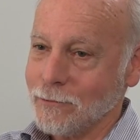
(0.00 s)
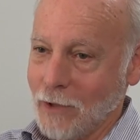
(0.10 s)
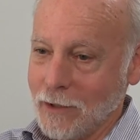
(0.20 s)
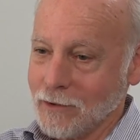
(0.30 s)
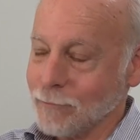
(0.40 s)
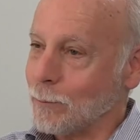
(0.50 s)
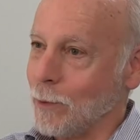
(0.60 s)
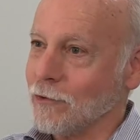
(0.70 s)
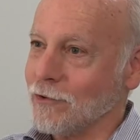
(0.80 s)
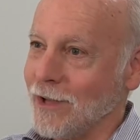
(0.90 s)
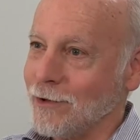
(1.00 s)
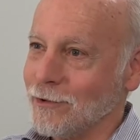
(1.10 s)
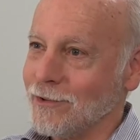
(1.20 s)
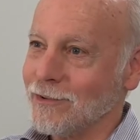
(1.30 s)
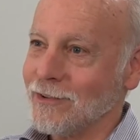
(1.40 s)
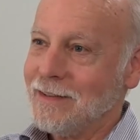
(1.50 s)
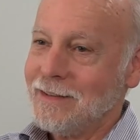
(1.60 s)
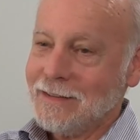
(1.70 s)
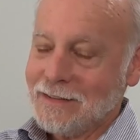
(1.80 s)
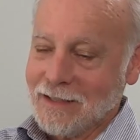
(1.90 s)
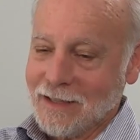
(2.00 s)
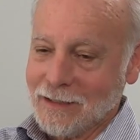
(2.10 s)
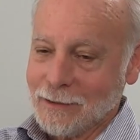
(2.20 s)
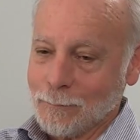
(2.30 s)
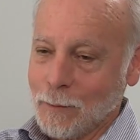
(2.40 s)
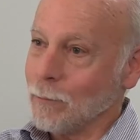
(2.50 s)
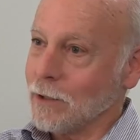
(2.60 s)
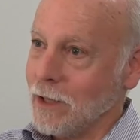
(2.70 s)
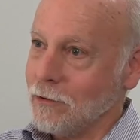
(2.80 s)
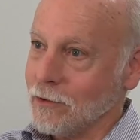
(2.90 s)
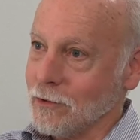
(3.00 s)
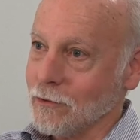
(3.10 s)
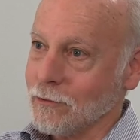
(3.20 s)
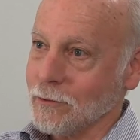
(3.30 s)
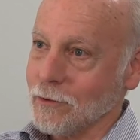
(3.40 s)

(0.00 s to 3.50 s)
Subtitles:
scientific presentations and publications.